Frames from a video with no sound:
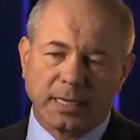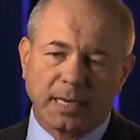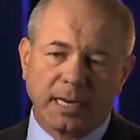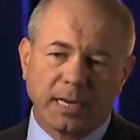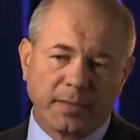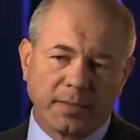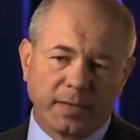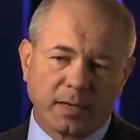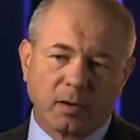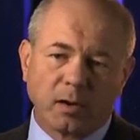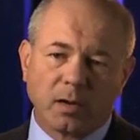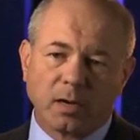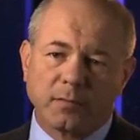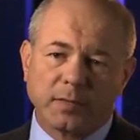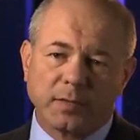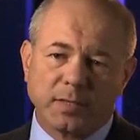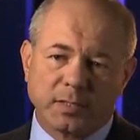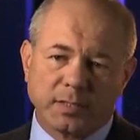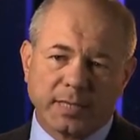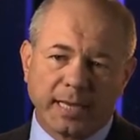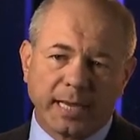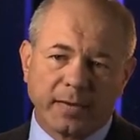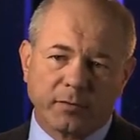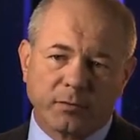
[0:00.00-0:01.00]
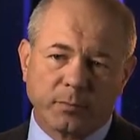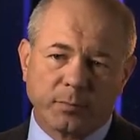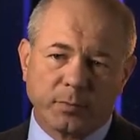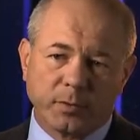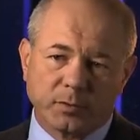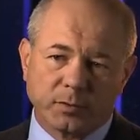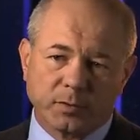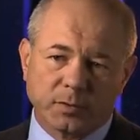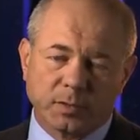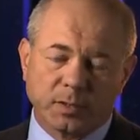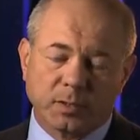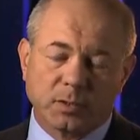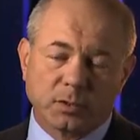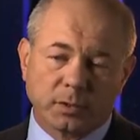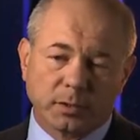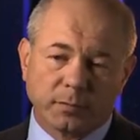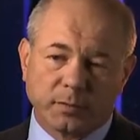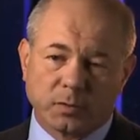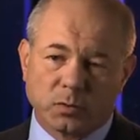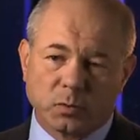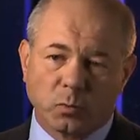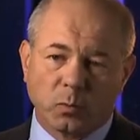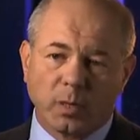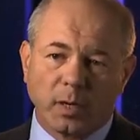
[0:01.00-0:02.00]
I think all of these attributes serve
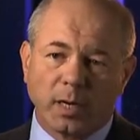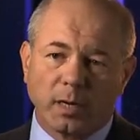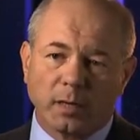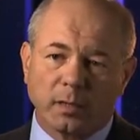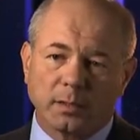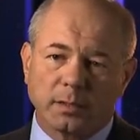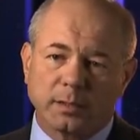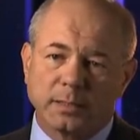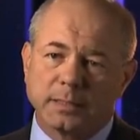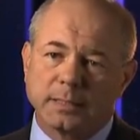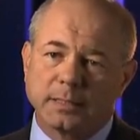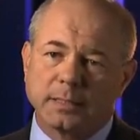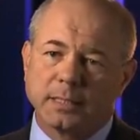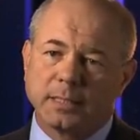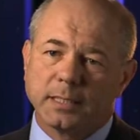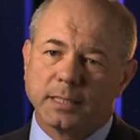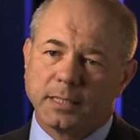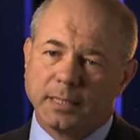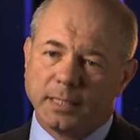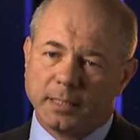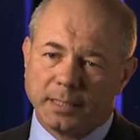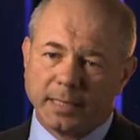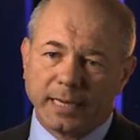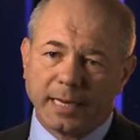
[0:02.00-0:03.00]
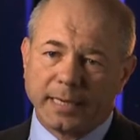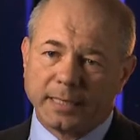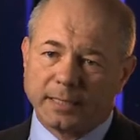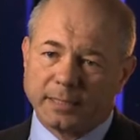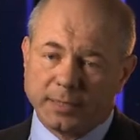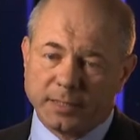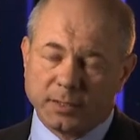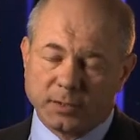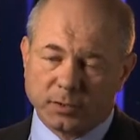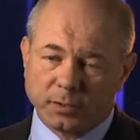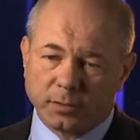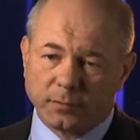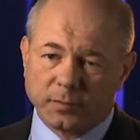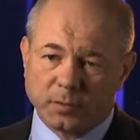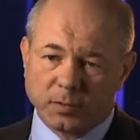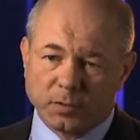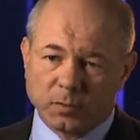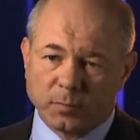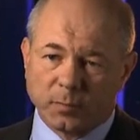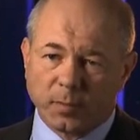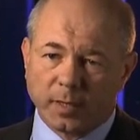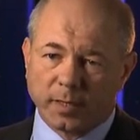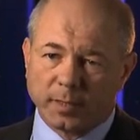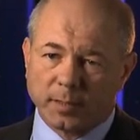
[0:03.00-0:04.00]
us well in the IT
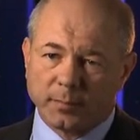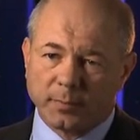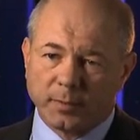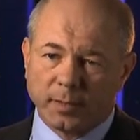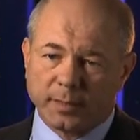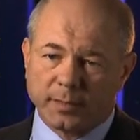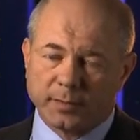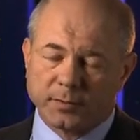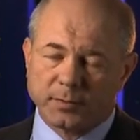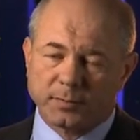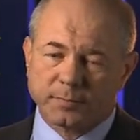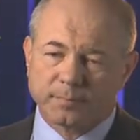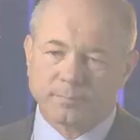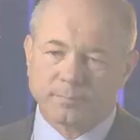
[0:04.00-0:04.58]
services marketplace.